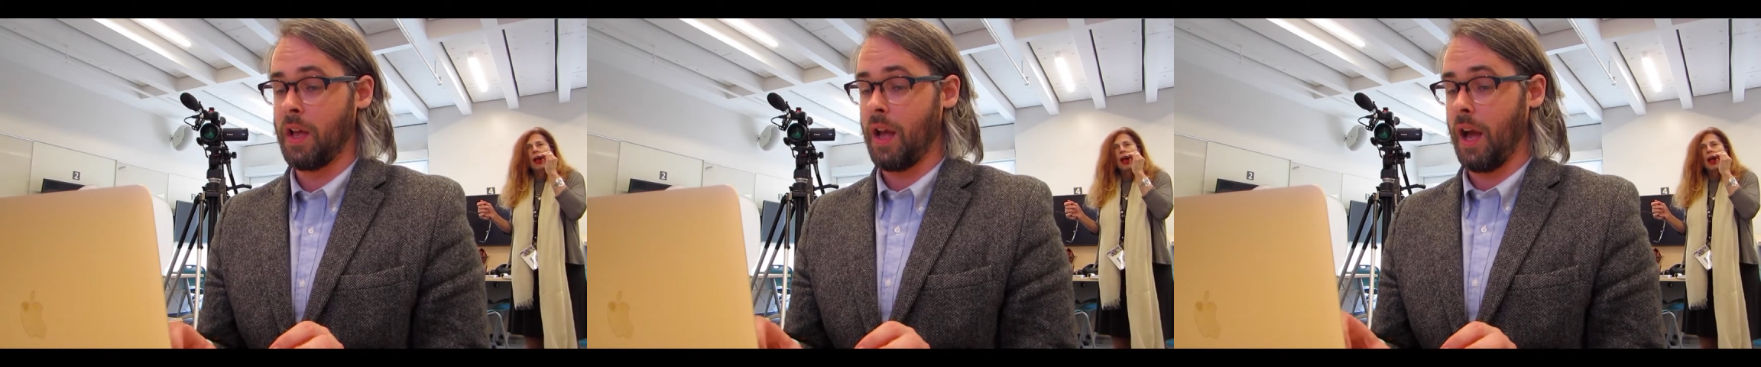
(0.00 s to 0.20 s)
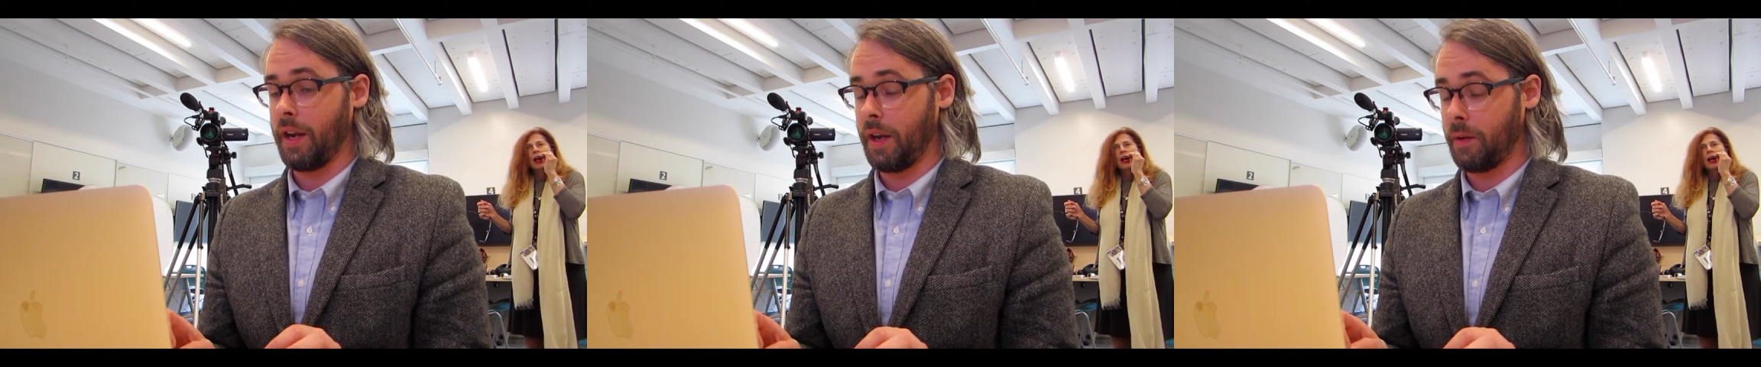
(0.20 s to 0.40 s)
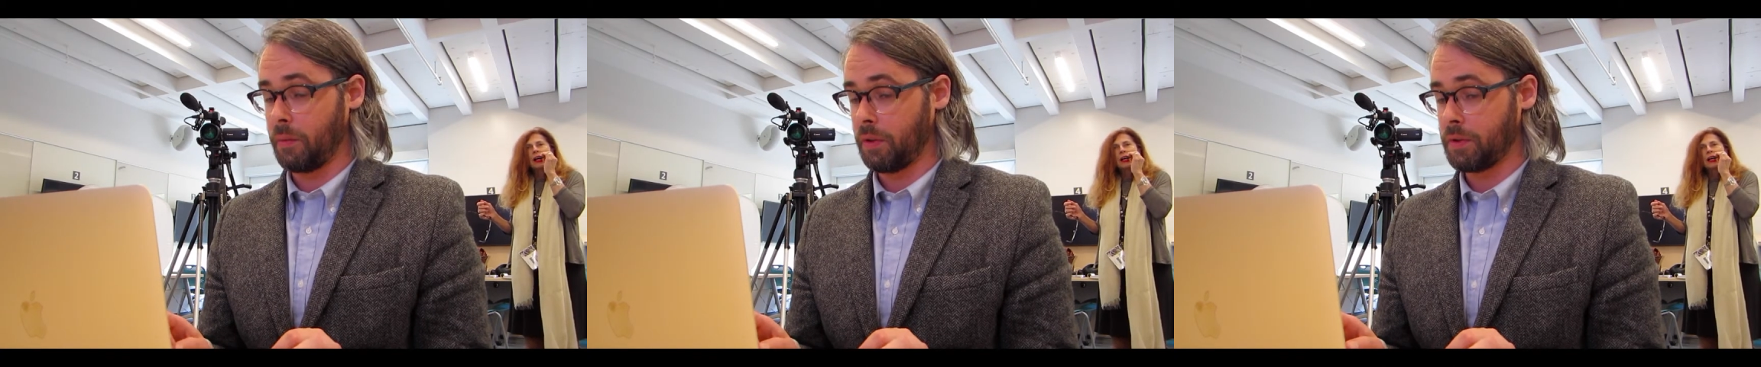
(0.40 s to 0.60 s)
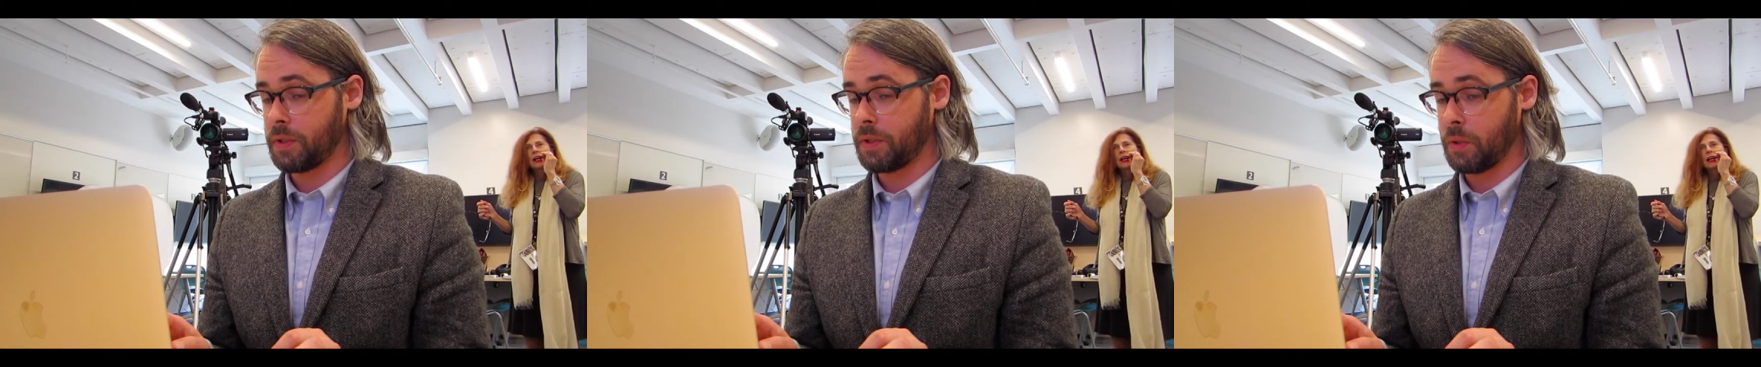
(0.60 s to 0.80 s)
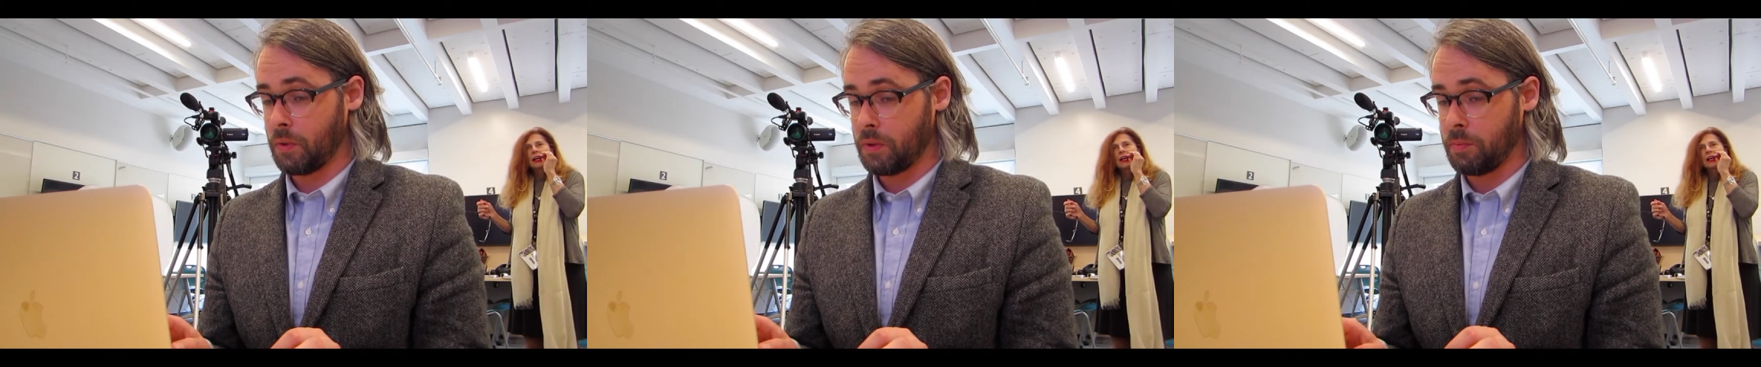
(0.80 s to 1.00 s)
a number of
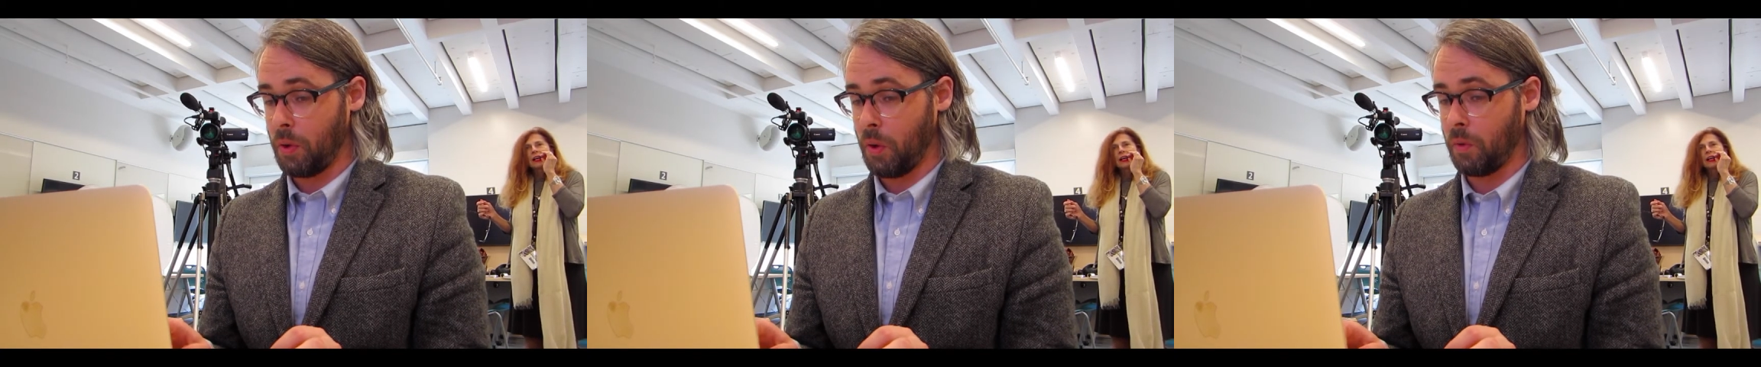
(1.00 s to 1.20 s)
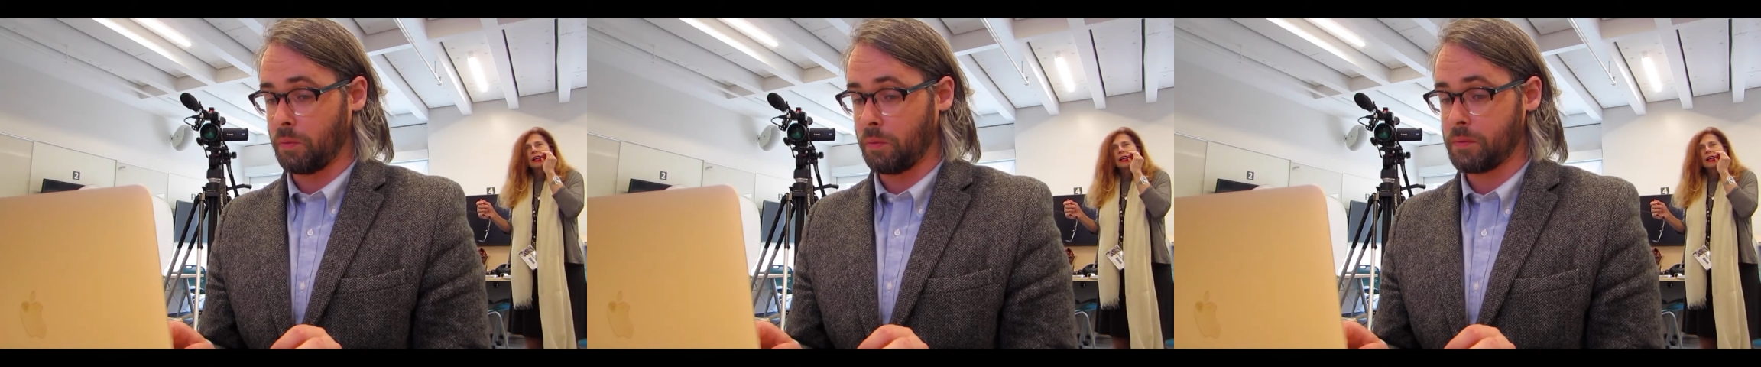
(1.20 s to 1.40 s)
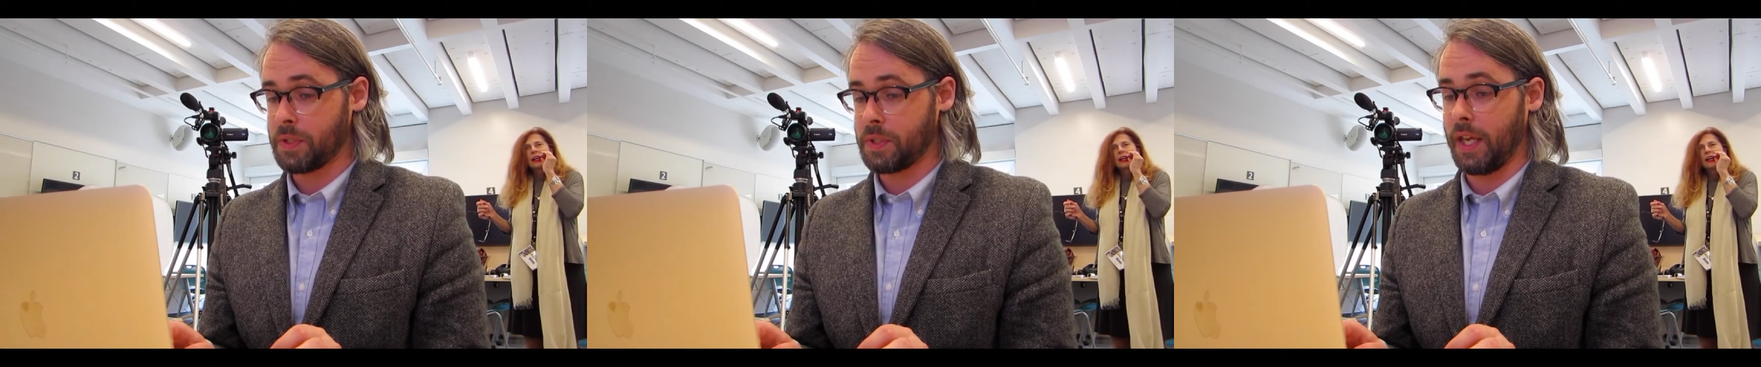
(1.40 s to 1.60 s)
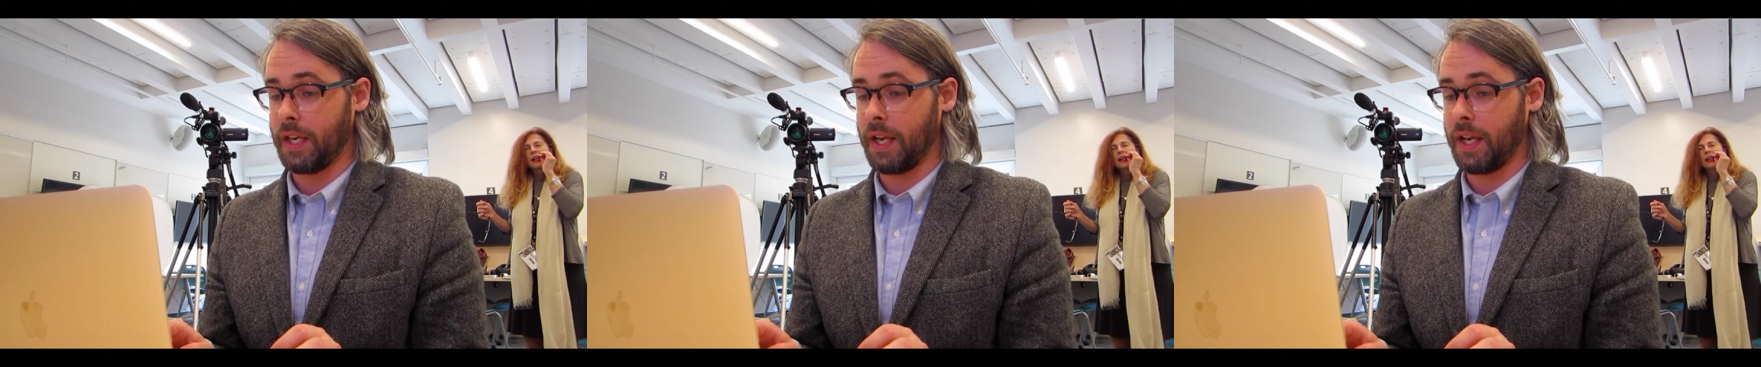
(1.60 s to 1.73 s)
source poems that